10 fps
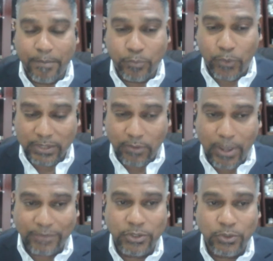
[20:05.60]
whatever
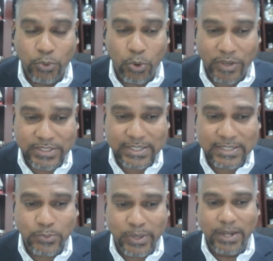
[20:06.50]
we have to do
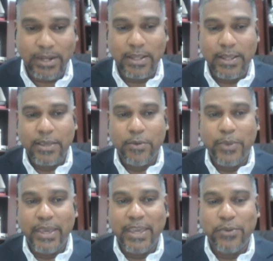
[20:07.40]
overseas, well,
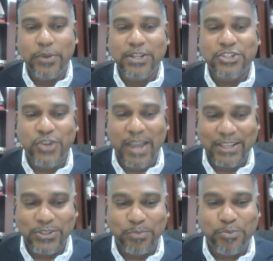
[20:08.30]
we will
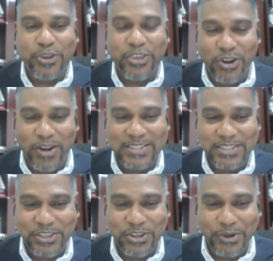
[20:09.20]
try to procure and
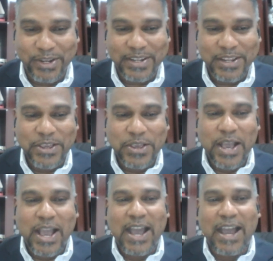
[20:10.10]
secure it
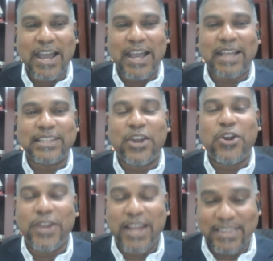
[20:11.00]
at an
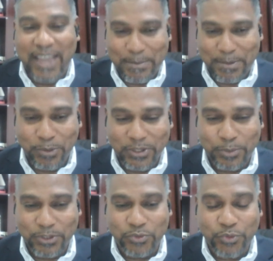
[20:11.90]
earlier timing.
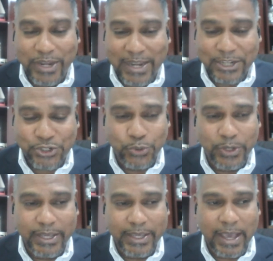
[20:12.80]
But really and
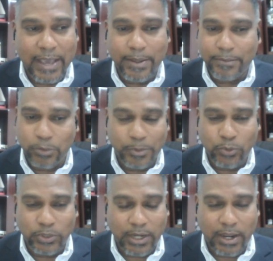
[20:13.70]
truly, to be
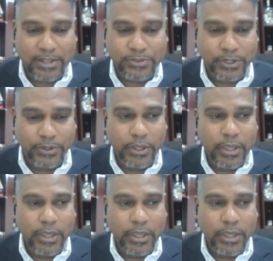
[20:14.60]
totally honest with you,